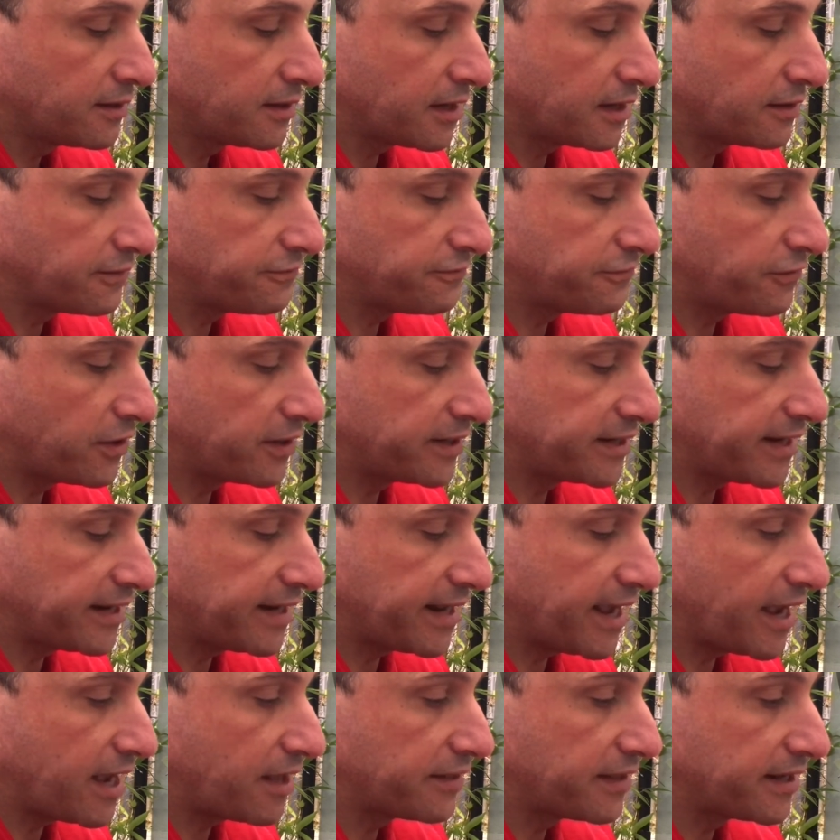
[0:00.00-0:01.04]
and find out
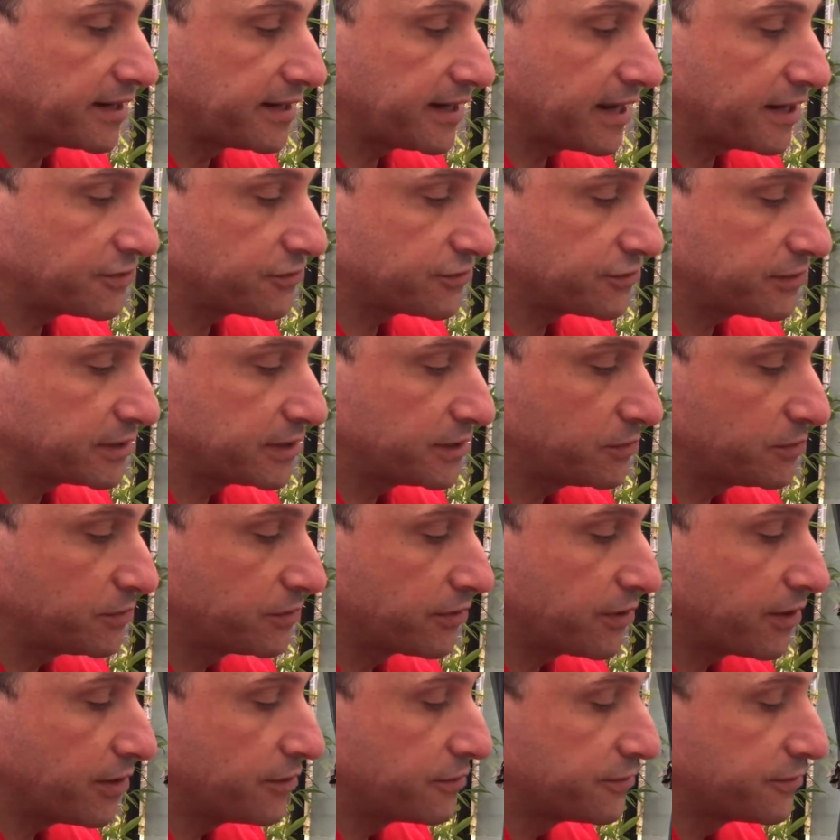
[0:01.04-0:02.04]
how they naturally will grow.